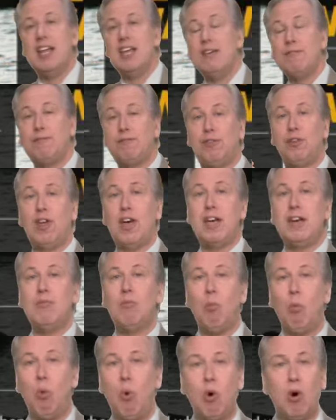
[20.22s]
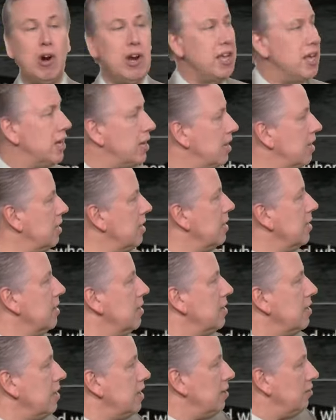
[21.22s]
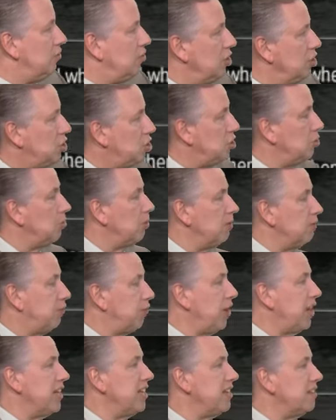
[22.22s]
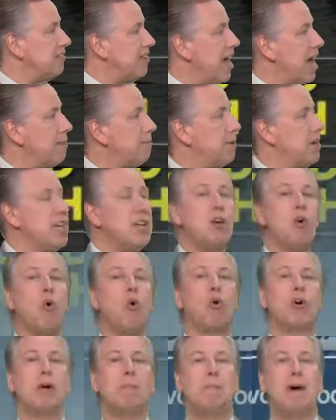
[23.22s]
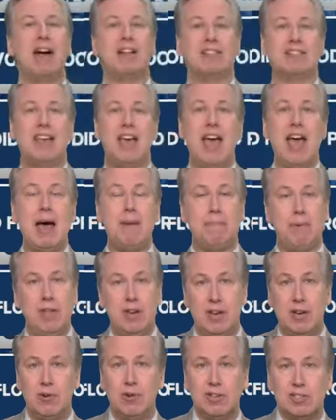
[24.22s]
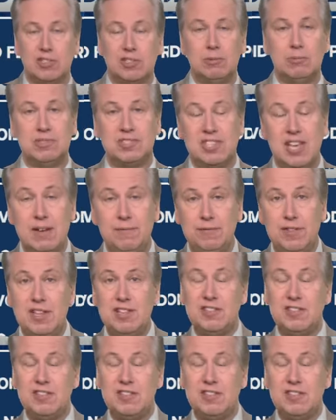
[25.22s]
a flood warning is issued when flooding is happening or about to happen. Here are some safety